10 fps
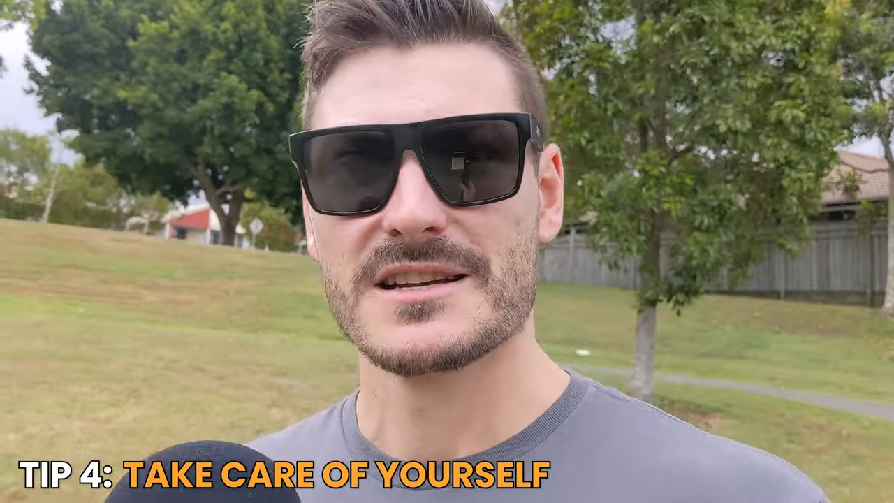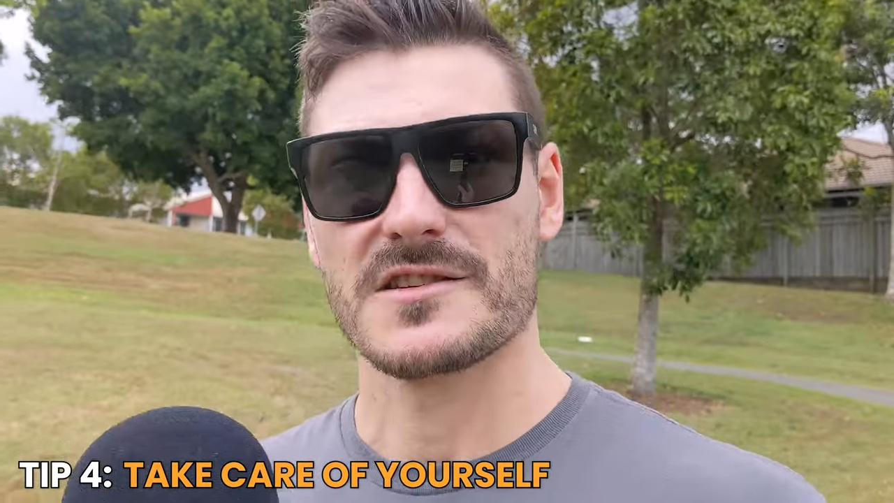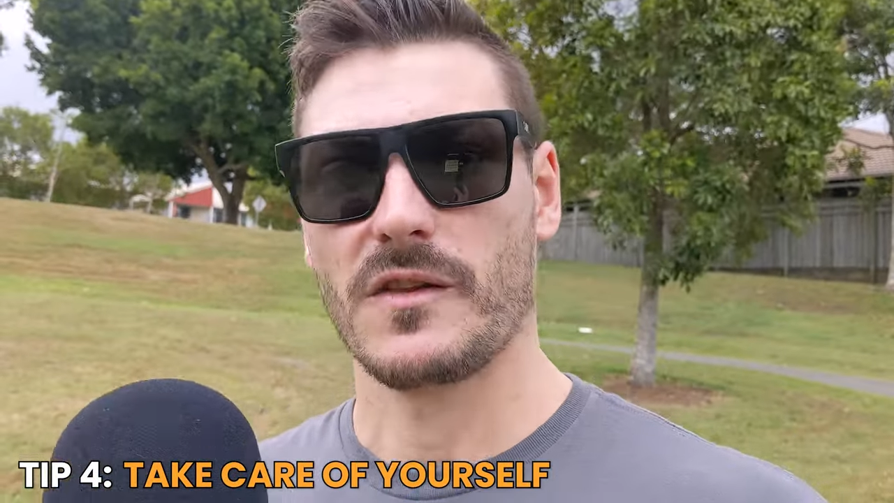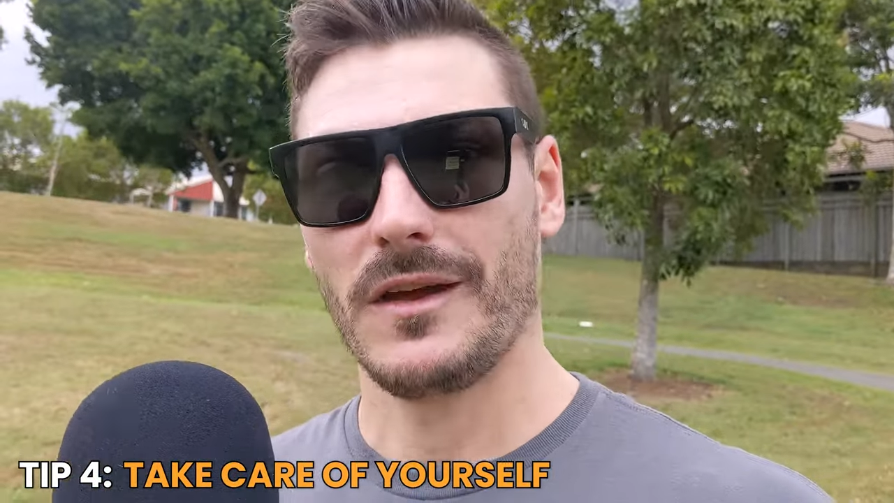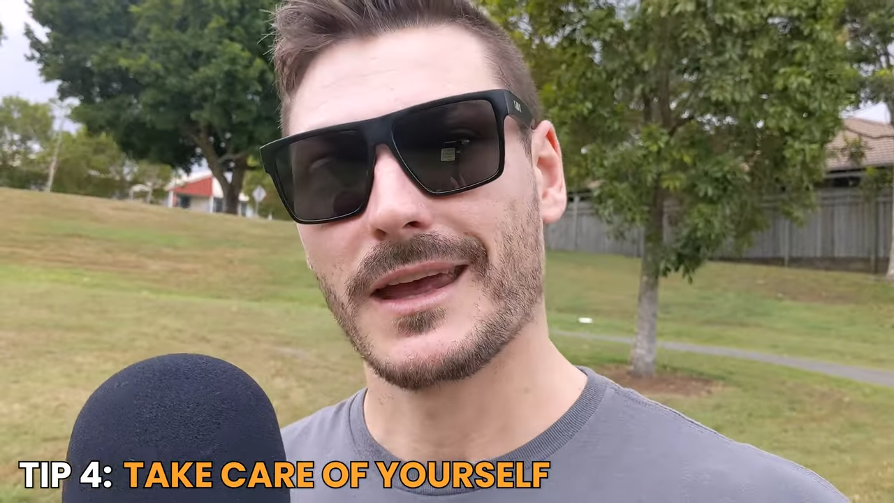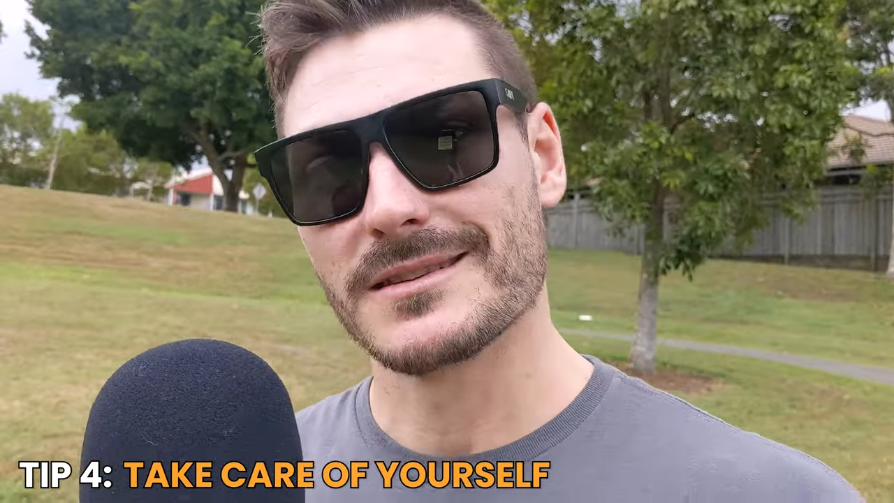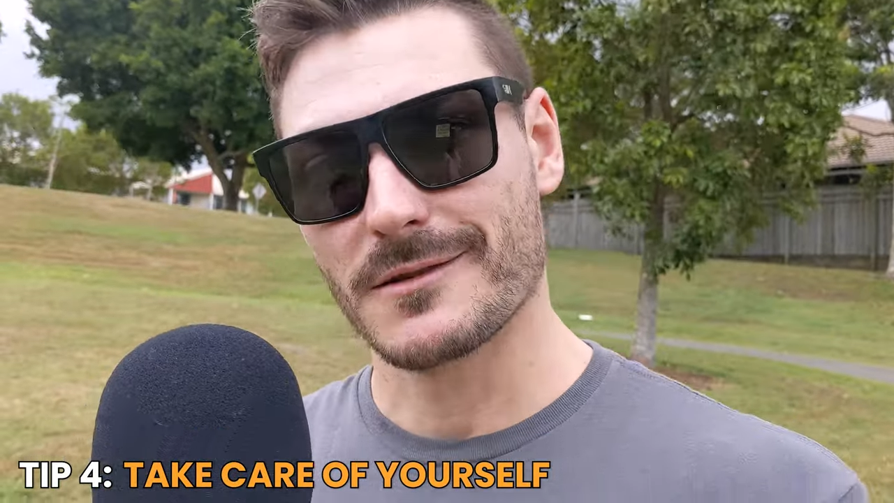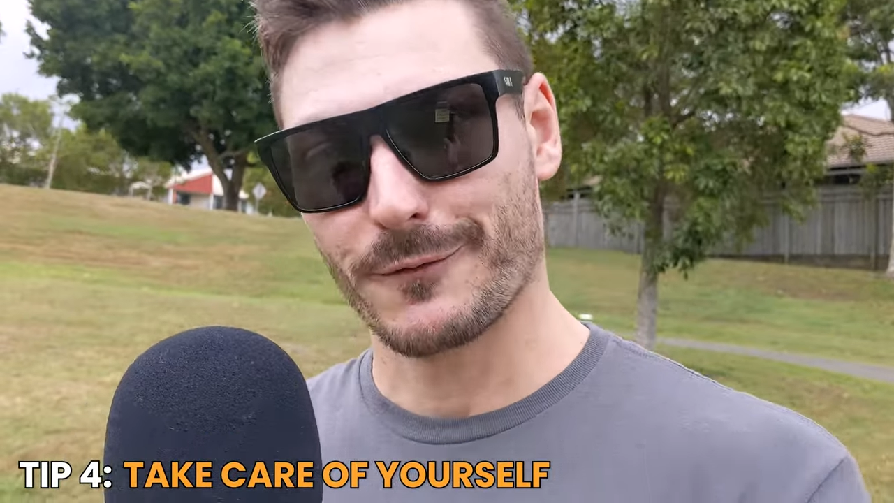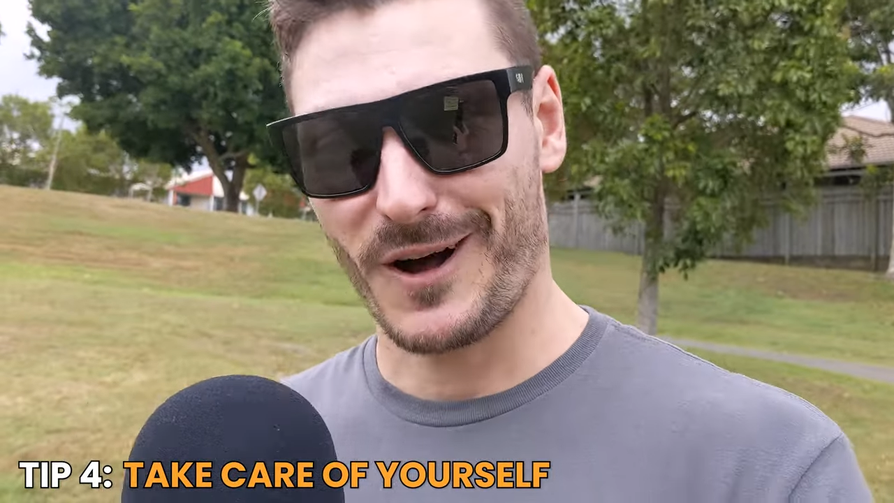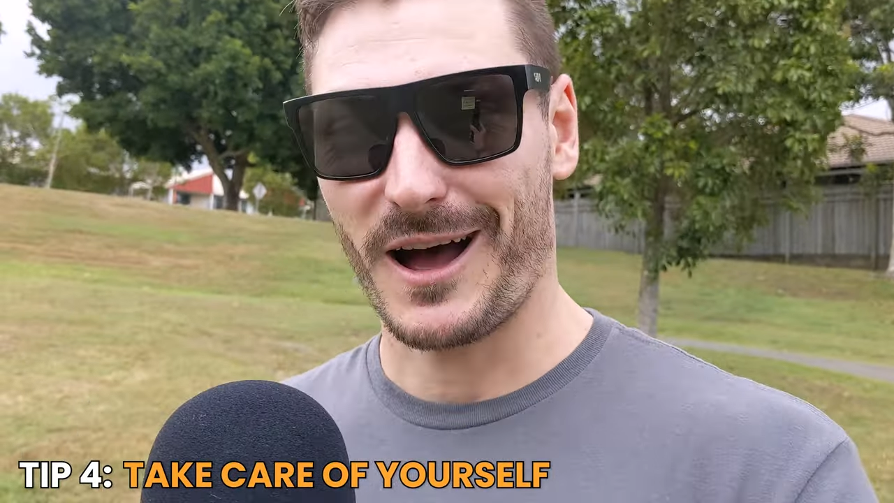so that you can
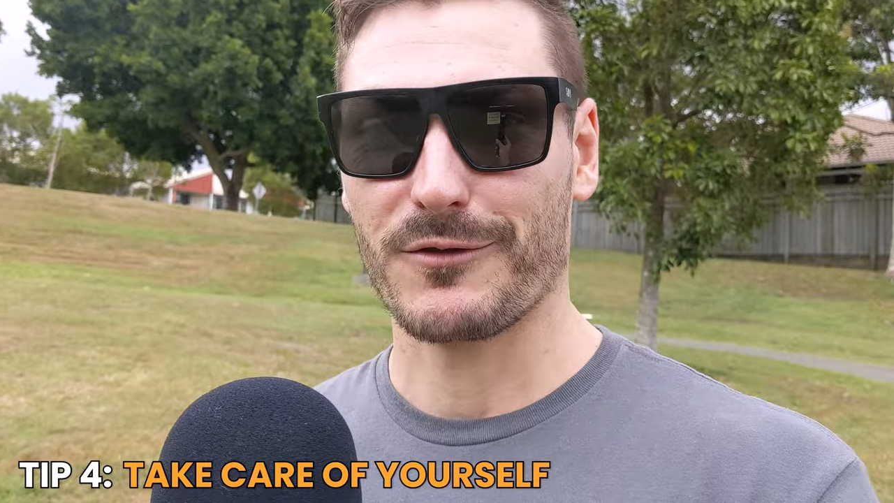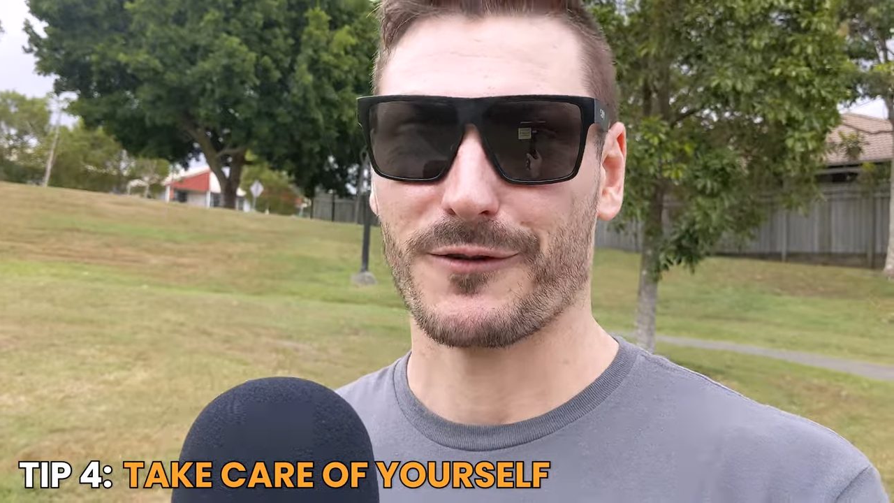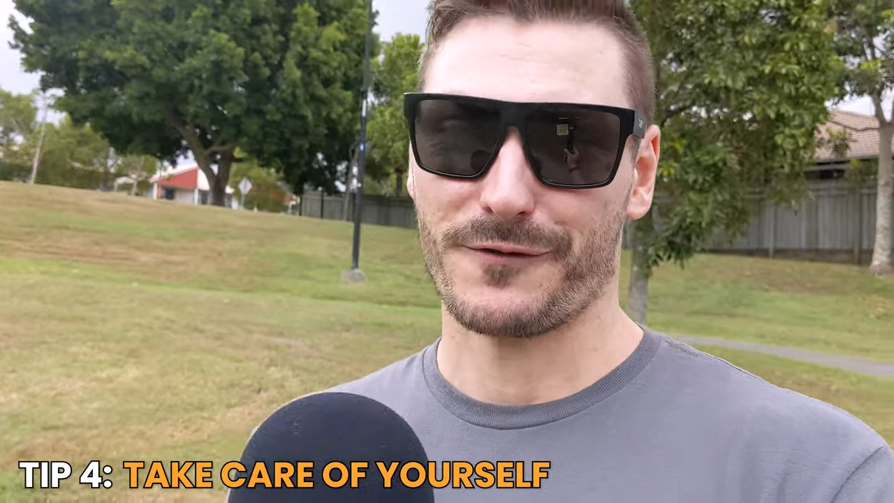survive your